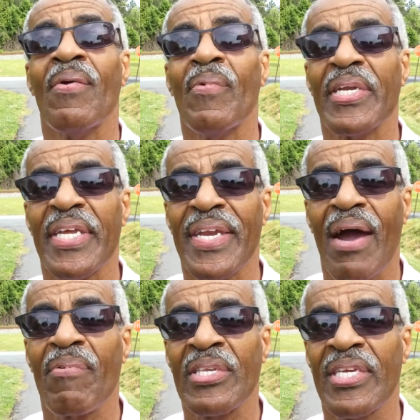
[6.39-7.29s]
we did
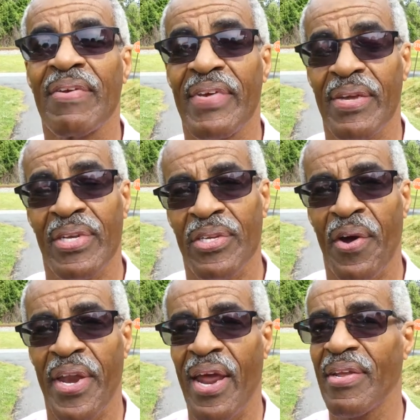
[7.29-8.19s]
not receive any
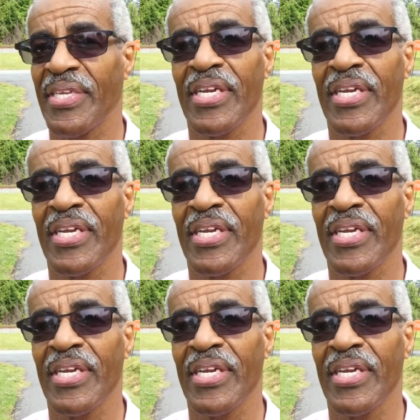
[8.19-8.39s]
tornadoes or